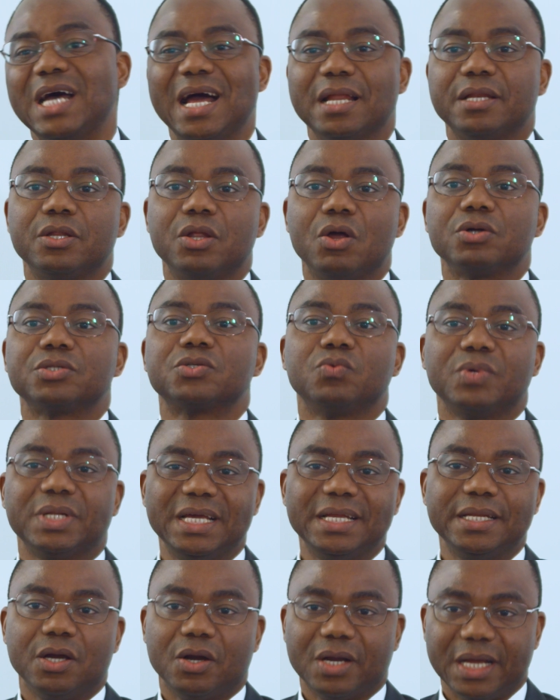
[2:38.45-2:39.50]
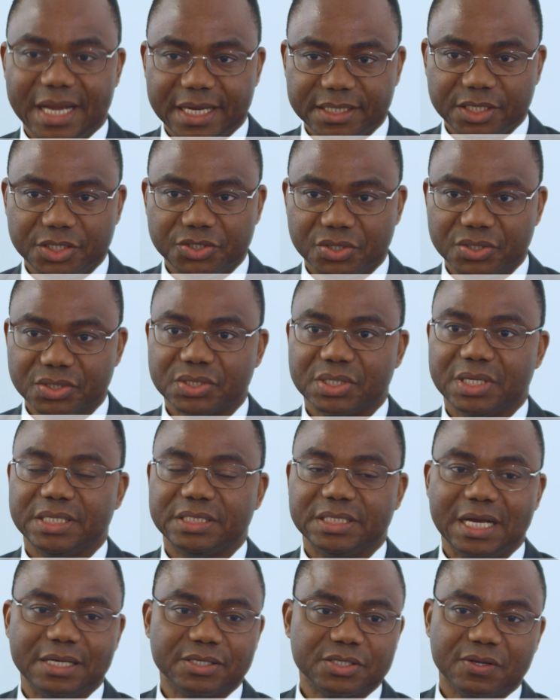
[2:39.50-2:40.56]
and not within the organizations in
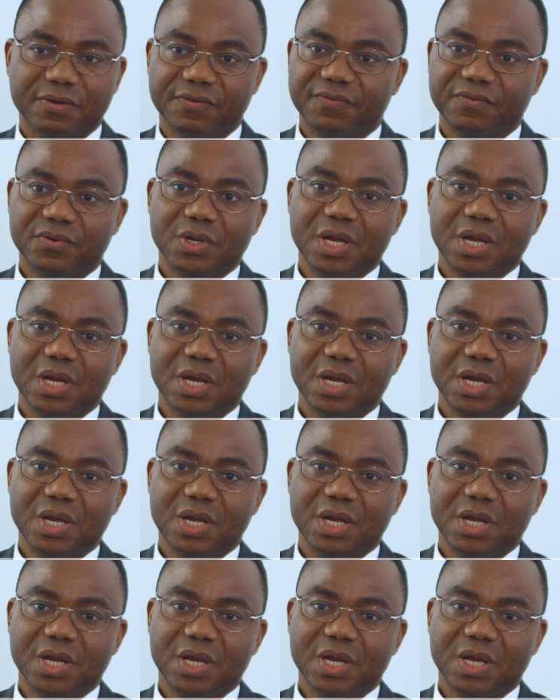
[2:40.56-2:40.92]
terms of